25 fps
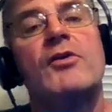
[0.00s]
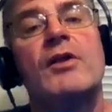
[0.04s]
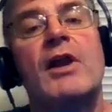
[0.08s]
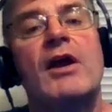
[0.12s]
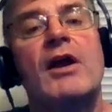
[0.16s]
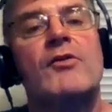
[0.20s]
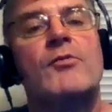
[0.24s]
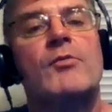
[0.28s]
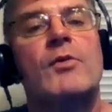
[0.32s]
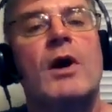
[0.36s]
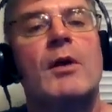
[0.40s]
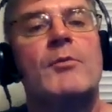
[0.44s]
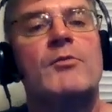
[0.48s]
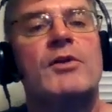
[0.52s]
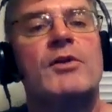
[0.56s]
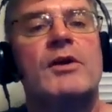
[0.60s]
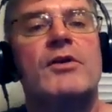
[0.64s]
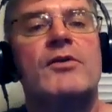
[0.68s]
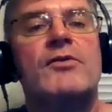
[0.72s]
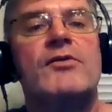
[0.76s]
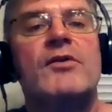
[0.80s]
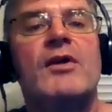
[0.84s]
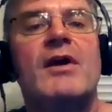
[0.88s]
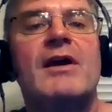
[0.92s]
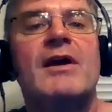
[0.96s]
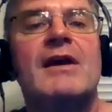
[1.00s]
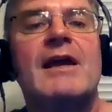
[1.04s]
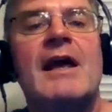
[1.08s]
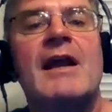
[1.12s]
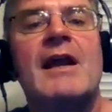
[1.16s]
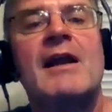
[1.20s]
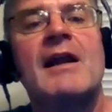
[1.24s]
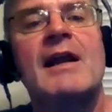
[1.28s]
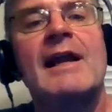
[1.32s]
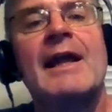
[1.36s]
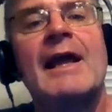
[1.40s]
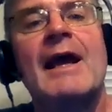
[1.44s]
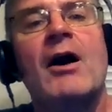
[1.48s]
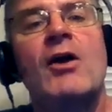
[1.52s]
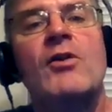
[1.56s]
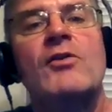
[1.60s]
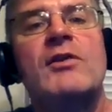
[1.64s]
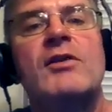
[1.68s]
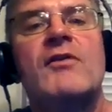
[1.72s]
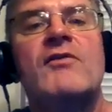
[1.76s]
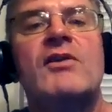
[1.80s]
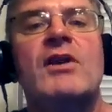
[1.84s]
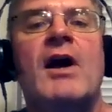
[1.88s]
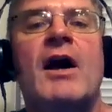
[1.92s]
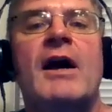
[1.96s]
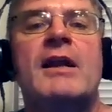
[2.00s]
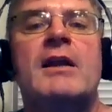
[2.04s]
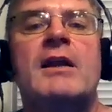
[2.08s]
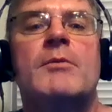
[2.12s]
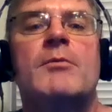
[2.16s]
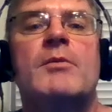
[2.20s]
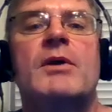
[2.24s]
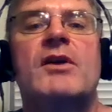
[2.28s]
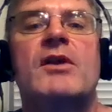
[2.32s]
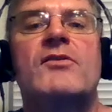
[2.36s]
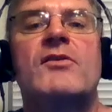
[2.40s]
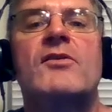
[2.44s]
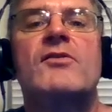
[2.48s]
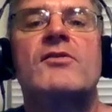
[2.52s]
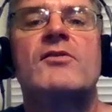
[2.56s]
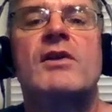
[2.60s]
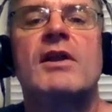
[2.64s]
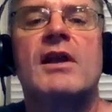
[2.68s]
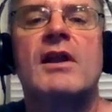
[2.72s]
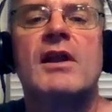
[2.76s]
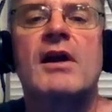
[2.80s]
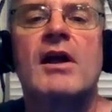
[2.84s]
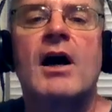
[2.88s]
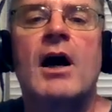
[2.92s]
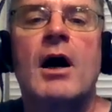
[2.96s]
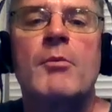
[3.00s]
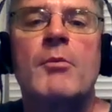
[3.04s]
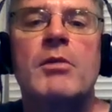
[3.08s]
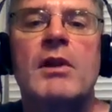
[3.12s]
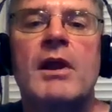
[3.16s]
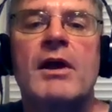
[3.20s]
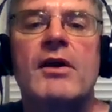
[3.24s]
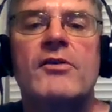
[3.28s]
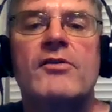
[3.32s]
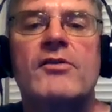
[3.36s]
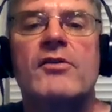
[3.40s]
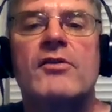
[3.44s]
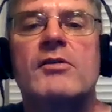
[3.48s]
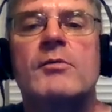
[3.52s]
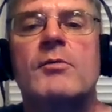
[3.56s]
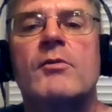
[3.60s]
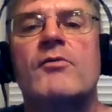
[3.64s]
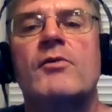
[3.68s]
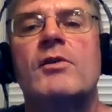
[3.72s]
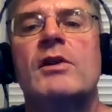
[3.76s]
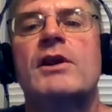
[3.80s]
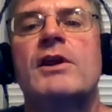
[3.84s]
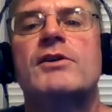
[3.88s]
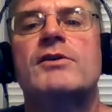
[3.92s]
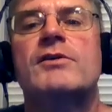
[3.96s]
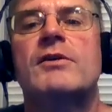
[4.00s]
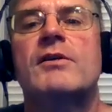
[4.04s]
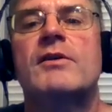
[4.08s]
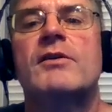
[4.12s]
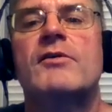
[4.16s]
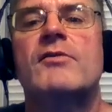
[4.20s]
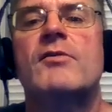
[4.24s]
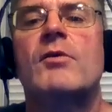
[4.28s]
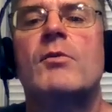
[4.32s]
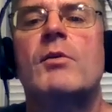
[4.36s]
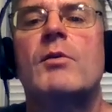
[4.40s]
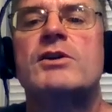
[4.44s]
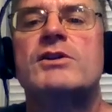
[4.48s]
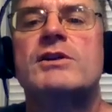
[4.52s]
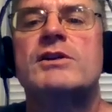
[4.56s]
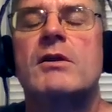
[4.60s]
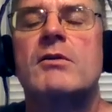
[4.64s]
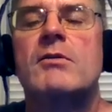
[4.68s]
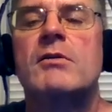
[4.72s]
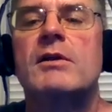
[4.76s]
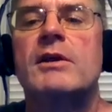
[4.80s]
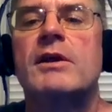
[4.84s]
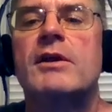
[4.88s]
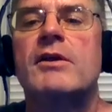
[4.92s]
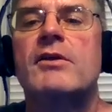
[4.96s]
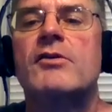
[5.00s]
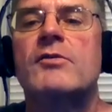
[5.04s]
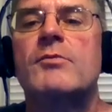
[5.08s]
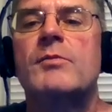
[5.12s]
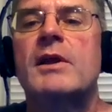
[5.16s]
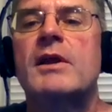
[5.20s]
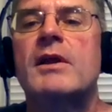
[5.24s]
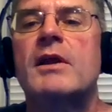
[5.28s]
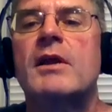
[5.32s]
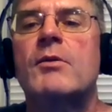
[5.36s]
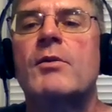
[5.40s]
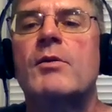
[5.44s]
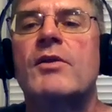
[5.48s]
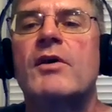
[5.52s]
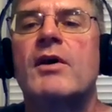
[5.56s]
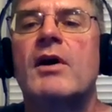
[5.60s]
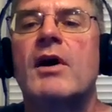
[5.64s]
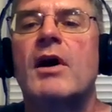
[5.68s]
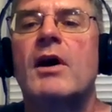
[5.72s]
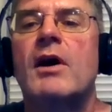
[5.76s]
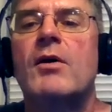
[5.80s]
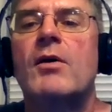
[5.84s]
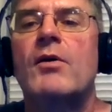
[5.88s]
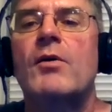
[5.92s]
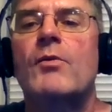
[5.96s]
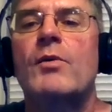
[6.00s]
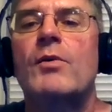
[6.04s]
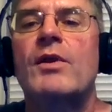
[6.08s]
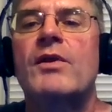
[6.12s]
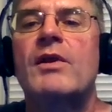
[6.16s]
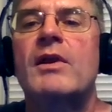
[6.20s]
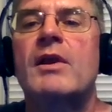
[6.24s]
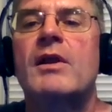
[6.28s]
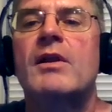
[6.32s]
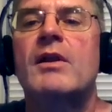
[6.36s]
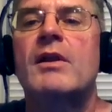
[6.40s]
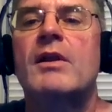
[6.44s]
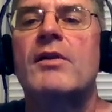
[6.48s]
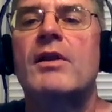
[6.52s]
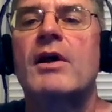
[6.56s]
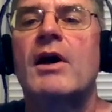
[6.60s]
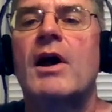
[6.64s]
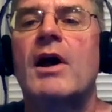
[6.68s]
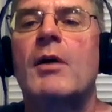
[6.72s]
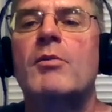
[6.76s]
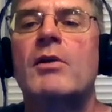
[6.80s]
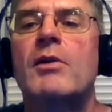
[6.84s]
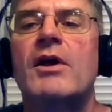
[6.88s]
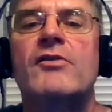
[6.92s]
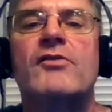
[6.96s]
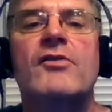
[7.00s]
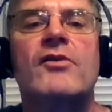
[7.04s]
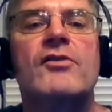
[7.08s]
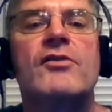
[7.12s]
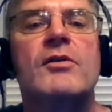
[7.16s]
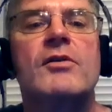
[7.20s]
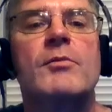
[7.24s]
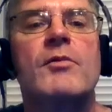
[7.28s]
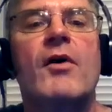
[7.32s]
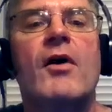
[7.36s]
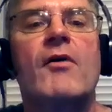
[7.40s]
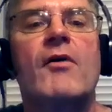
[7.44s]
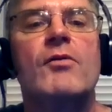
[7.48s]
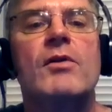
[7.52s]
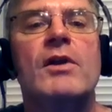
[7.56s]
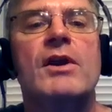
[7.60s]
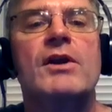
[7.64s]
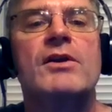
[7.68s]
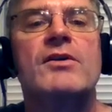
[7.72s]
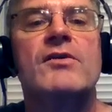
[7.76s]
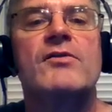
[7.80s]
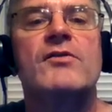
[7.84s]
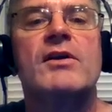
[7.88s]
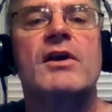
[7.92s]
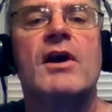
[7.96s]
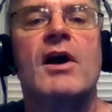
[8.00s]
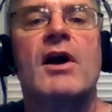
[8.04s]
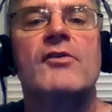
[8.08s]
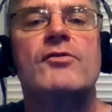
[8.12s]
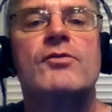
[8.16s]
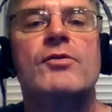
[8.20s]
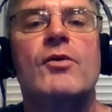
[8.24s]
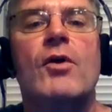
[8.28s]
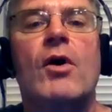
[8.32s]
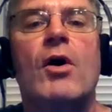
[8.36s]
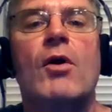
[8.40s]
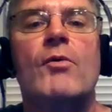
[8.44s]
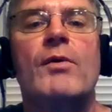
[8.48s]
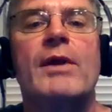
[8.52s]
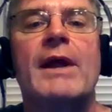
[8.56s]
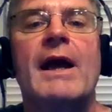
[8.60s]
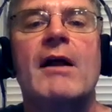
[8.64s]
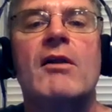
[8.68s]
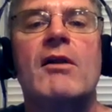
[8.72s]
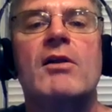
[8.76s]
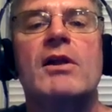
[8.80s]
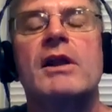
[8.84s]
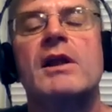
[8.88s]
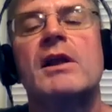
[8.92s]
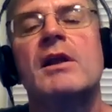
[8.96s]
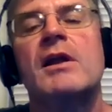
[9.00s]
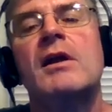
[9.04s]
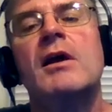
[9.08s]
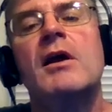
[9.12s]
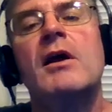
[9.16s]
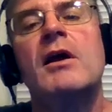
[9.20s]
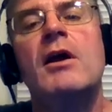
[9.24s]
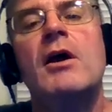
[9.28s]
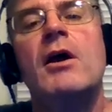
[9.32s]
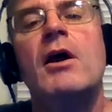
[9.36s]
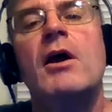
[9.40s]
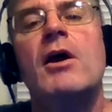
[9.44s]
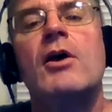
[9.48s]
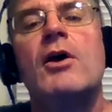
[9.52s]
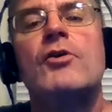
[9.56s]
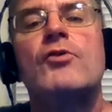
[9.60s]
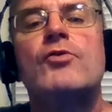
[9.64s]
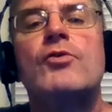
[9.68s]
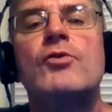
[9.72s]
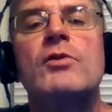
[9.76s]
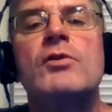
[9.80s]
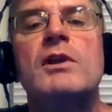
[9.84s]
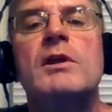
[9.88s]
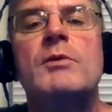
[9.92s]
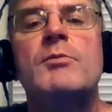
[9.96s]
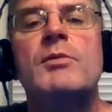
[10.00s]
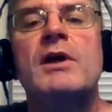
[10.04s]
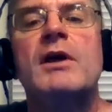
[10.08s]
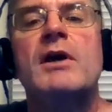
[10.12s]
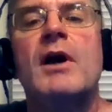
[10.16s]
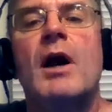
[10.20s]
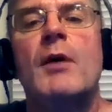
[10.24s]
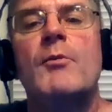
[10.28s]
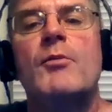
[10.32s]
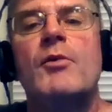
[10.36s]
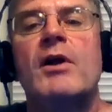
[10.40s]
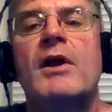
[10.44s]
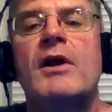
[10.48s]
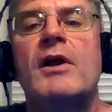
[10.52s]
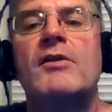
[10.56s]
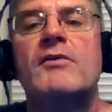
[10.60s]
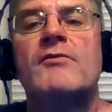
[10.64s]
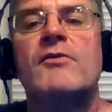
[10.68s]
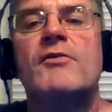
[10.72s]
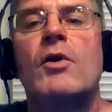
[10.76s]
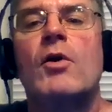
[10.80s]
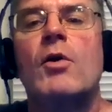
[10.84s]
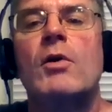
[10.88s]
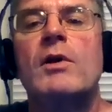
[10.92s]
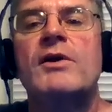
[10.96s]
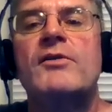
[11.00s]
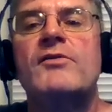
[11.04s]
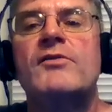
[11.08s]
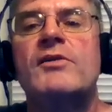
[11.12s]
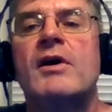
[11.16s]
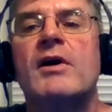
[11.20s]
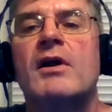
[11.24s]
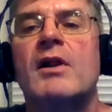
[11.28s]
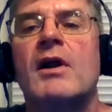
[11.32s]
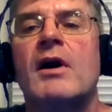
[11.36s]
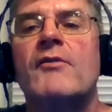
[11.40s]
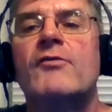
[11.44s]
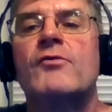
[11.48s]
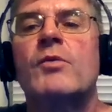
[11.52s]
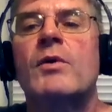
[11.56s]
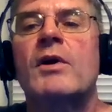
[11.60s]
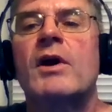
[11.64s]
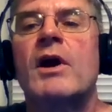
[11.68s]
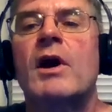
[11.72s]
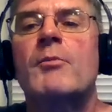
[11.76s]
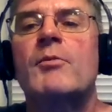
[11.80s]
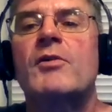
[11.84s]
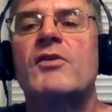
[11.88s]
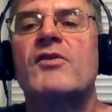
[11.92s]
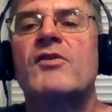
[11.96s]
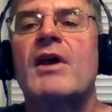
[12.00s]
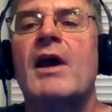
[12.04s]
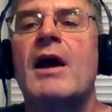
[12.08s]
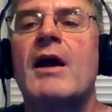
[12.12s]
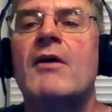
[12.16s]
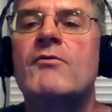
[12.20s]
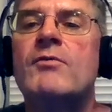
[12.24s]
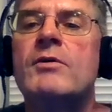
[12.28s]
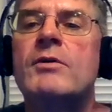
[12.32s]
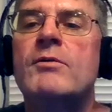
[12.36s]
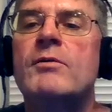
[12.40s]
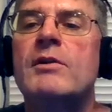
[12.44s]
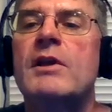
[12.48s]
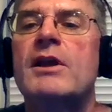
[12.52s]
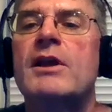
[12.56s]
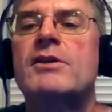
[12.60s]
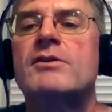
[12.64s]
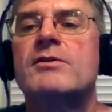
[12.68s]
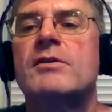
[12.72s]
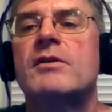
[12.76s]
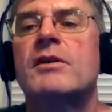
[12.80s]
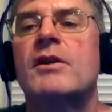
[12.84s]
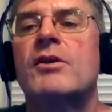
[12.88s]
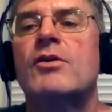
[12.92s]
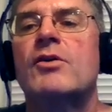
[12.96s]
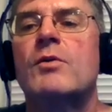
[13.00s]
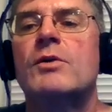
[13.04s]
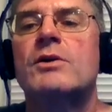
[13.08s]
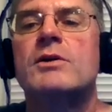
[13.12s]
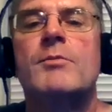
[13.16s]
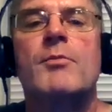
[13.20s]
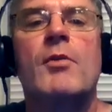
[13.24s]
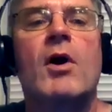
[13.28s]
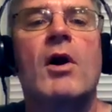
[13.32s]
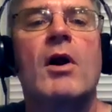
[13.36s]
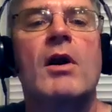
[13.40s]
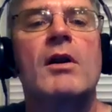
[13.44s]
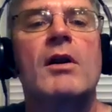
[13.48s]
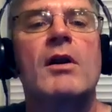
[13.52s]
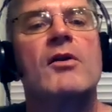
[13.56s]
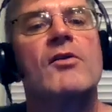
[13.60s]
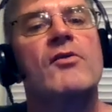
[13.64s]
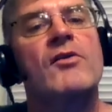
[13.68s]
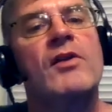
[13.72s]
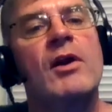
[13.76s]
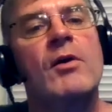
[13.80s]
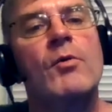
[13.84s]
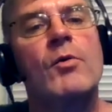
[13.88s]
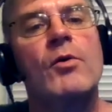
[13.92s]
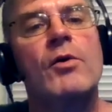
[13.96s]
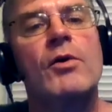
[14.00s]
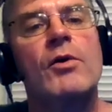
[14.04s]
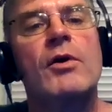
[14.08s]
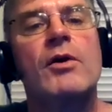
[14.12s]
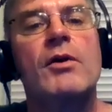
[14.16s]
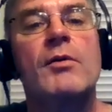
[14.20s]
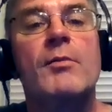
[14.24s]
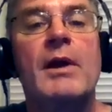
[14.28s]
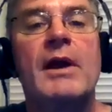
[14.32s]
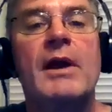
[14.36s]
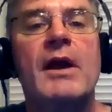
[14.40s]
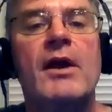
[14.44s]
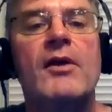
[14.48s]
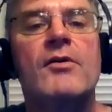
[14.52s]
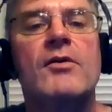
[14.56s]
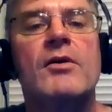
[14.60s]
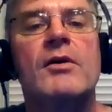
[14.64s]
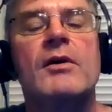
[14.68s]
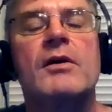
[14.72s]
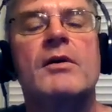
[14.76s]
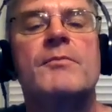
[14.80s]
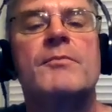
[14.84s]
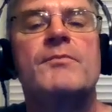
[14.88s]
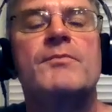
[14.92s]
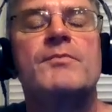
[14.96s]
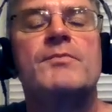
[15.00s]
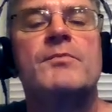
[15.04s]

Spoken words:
The next prompt is, can an account of an item existing in a complex system of relations, or more generally, speaking within the complex system of relations that constitute all reality, truly be comprehensive or holistic enough to encompass every relation into which a part, say a word, may enter?